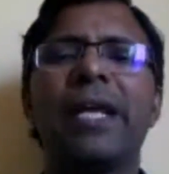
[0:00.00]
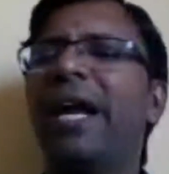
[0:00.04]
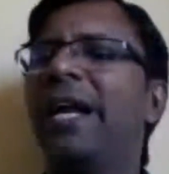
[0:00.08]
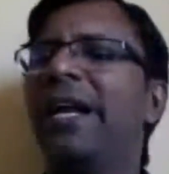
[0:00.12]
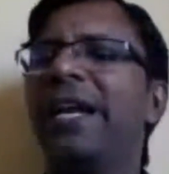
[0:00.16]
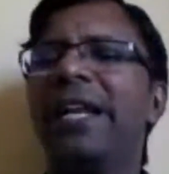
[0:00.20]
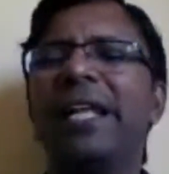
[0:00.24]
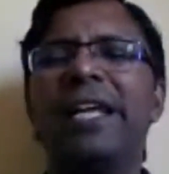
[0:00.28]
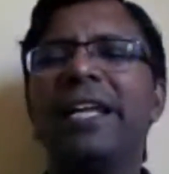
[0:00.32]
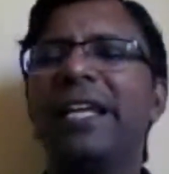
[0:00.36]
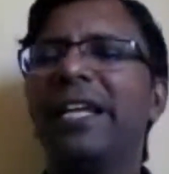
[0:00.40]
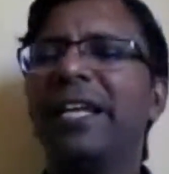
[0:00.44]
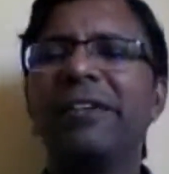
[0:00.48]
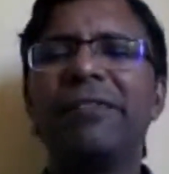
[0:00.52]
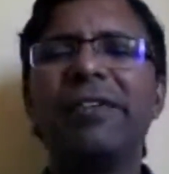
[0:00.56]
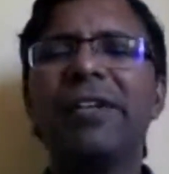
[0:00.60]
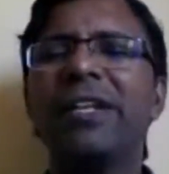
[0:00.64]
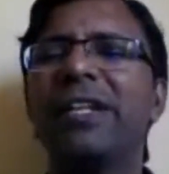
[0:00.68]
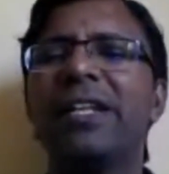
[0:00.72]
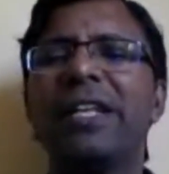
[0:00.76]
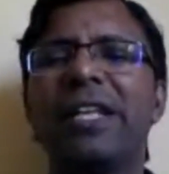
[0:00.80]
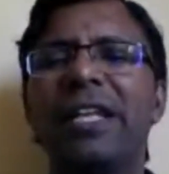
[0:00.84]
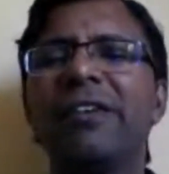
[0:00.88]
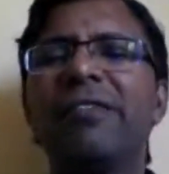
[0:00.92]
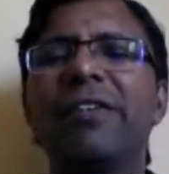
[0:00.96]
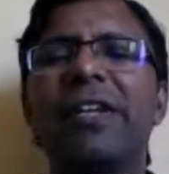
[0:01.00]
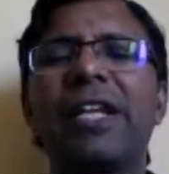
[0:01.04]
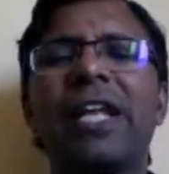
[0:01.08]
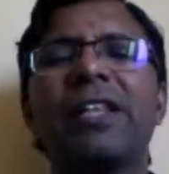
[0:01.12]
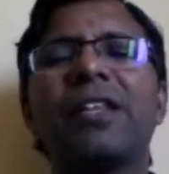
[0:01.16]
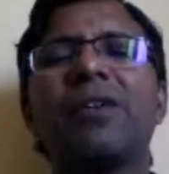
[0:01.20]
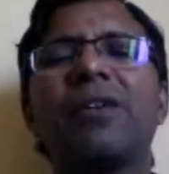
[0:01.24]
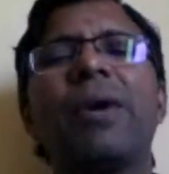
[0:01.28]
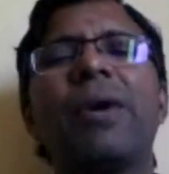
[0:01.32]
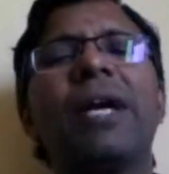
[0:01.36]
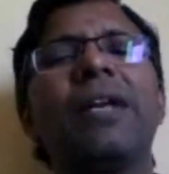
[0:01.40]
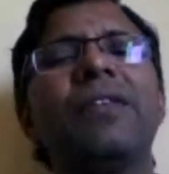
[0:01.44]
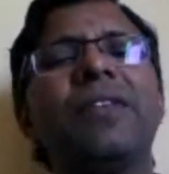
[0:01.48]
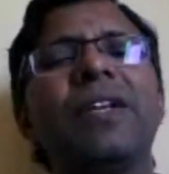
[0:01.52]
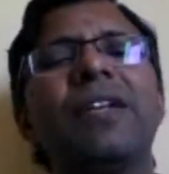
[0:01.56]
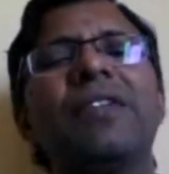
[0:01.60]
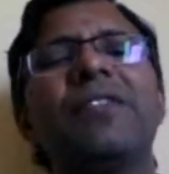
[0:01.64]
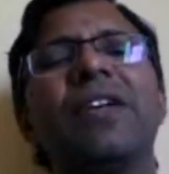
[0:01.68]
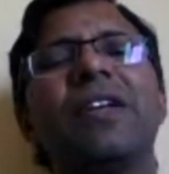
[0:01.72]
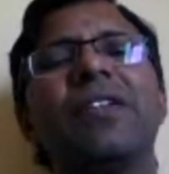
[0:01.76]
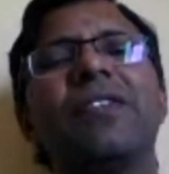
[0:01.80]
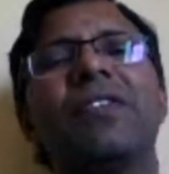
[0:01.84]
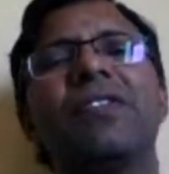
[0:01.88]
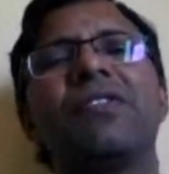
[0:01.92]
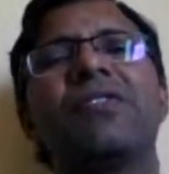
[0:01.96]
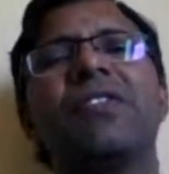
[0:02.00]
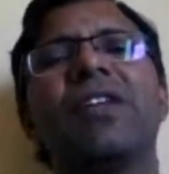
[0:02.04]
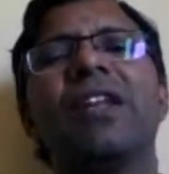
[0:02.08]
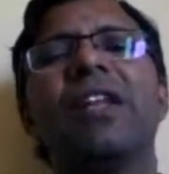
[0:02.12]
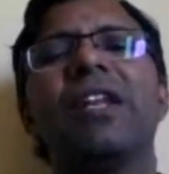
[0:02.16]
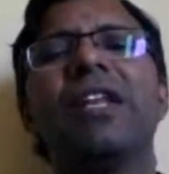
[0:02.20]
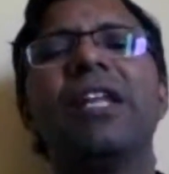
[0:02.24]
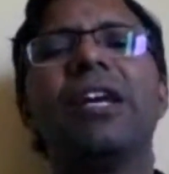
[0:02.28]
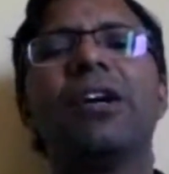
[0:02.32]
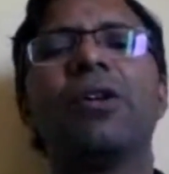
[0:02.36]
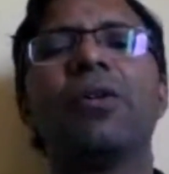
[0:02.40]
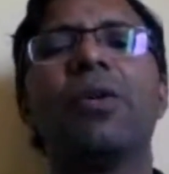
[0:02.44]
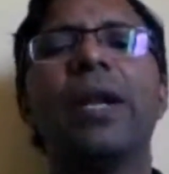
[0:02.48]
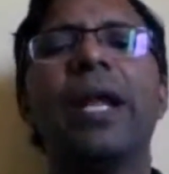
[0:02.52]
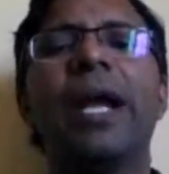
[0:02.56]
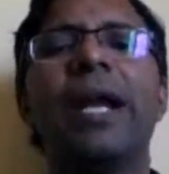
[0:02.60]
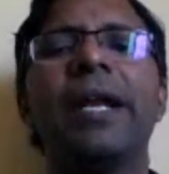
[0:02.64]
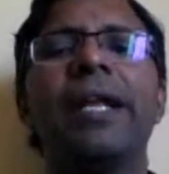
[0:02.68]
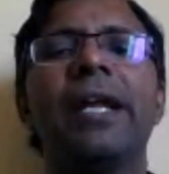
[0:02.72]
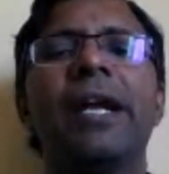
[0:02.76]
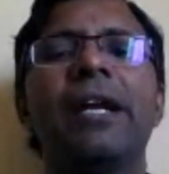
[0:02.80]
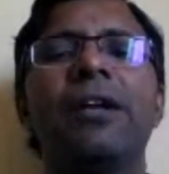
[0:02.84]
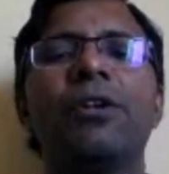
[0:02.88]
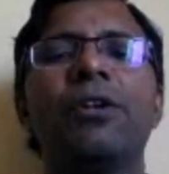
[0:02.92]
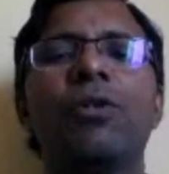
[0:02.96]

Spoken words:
and even otherwise, it's generally a good idea